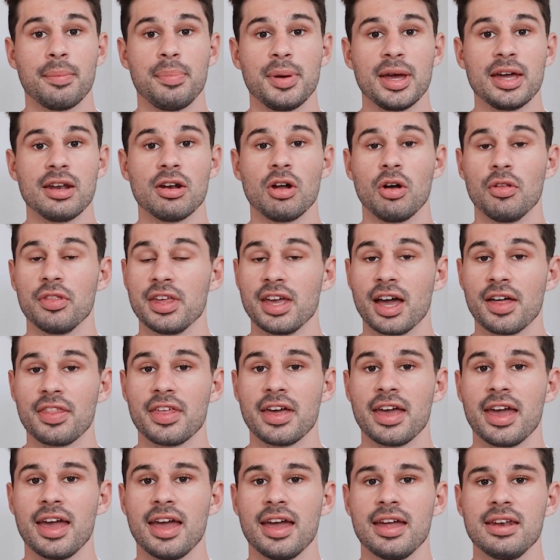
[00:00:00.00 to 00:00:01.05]
a bet, on the other
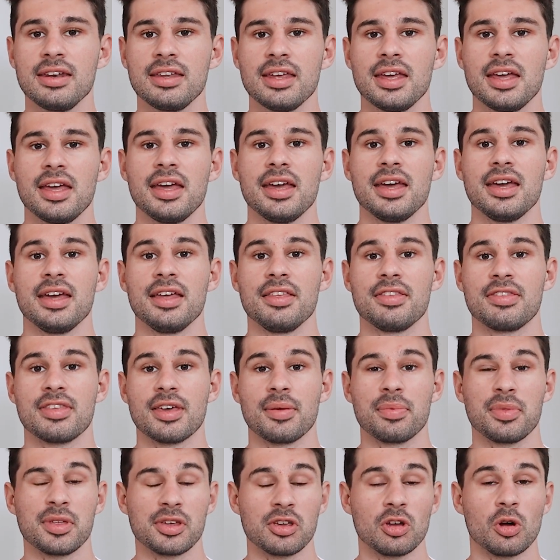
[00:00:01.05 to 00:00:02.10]
hand, is
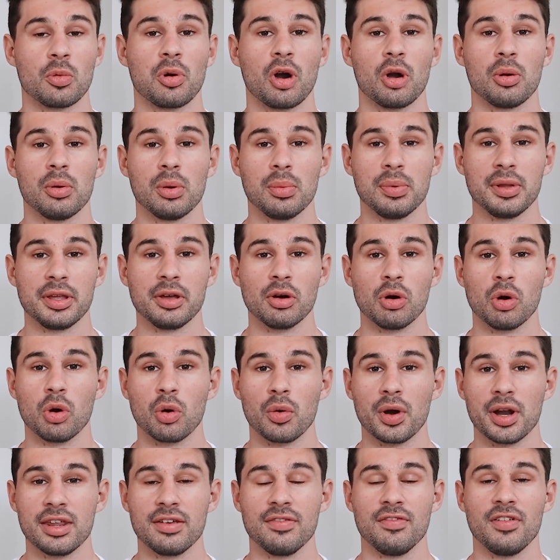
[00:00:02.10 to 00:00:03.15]
something you're probably
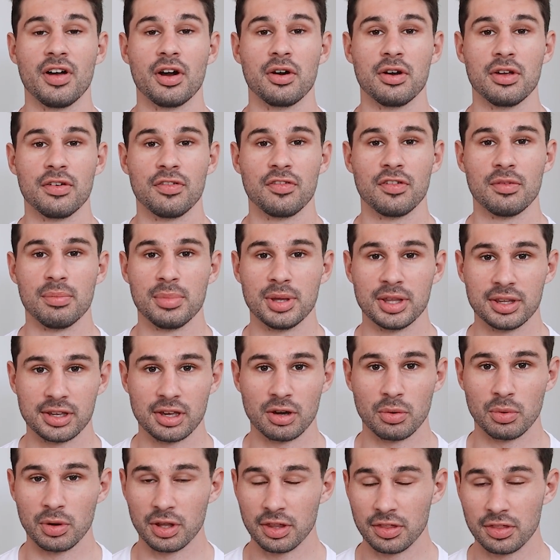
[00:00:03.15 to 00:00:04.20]
already very
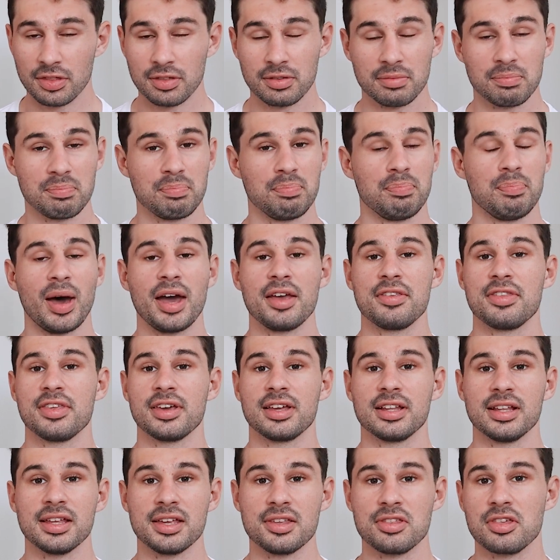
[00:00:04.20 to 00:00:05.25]
familiar with.
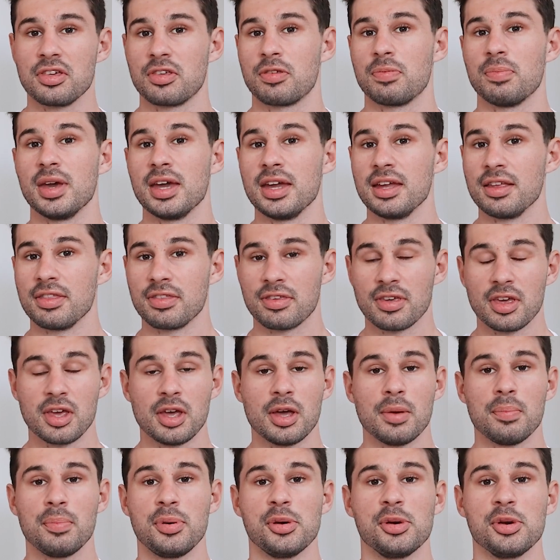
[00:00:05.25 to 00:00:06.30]
Basically just means
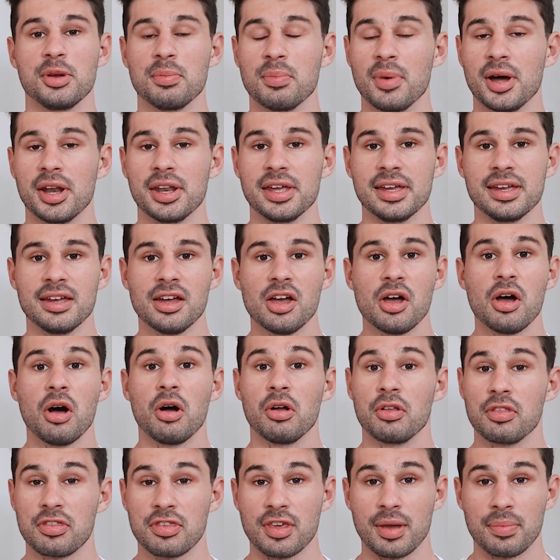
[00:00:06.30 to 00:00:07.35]
putting money
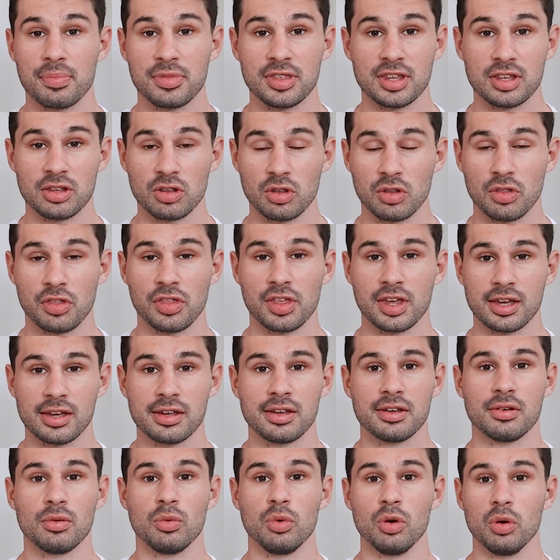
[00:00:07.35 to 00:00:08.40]
on something you
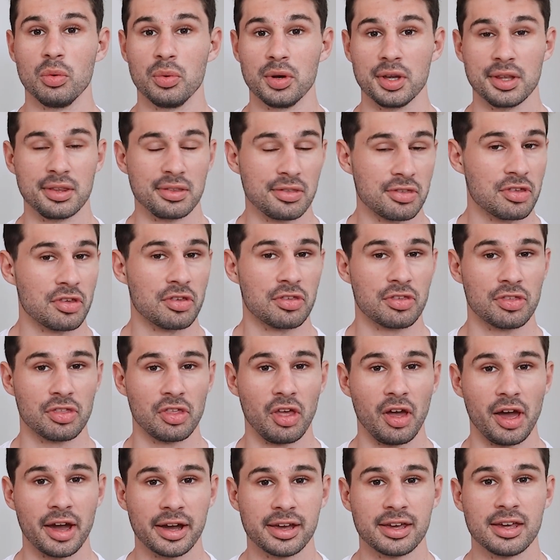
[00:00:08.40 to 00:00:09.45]
think will win, just
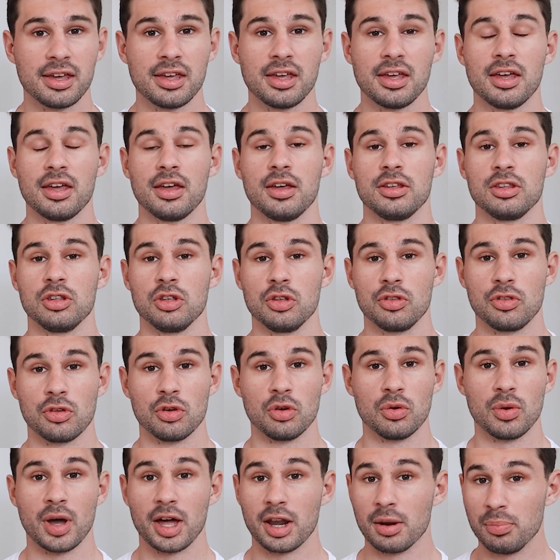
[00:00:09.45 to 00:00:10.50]
like you
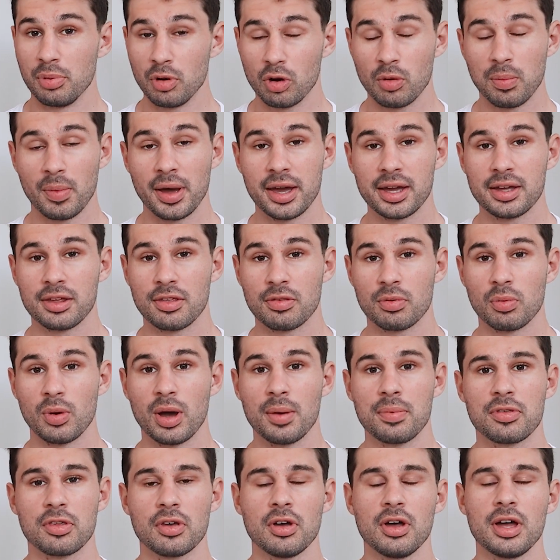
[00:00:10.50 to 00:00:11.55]
do at a bookmaker's
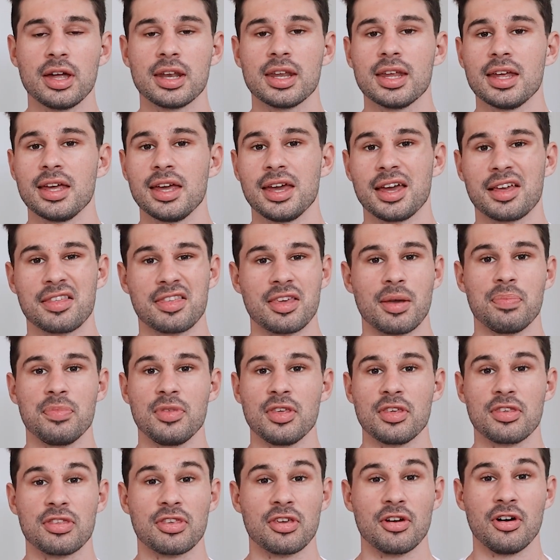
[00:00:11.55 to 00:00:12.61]
website, except
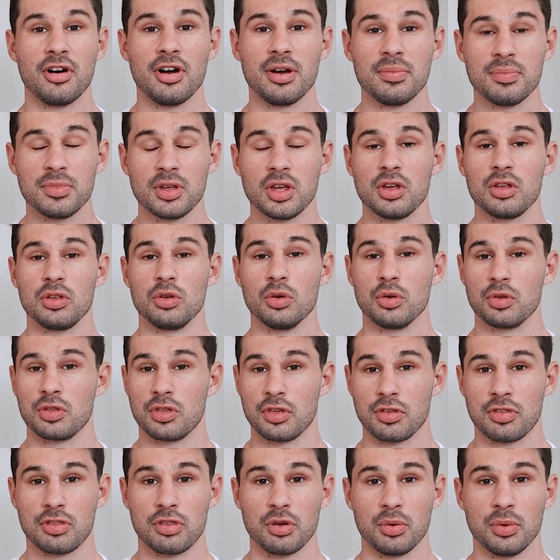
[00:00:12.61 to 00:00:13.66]
this time you're
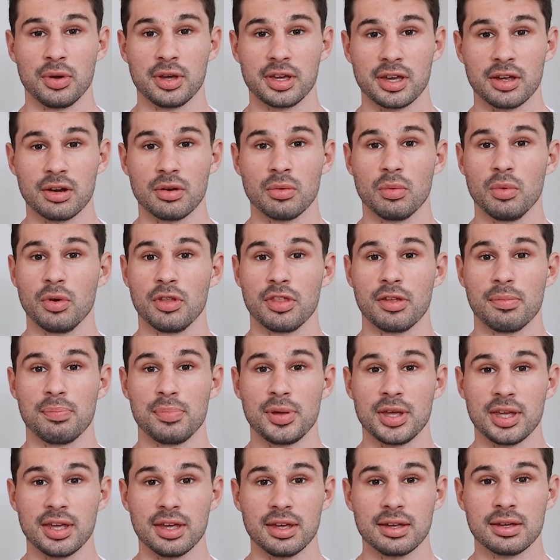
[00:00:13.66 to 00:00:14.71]
just doing it with a
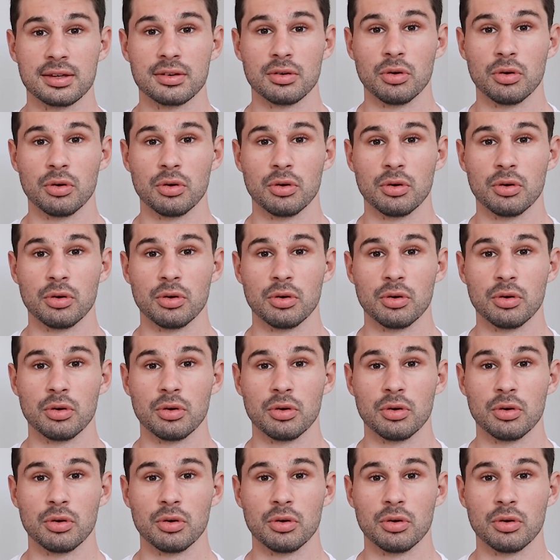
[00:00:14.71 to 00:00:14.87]
peer